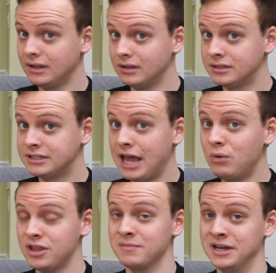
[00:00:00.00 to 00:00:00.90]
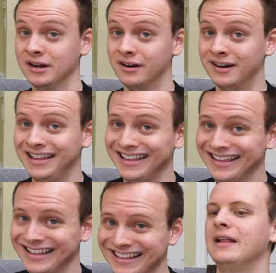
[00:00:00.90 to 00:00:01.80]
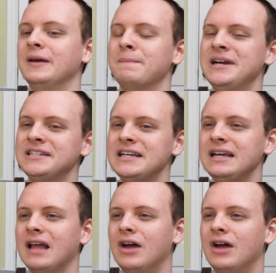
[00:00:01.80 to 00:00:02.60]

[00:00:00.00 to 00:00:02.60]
Stay with me here. Like mixing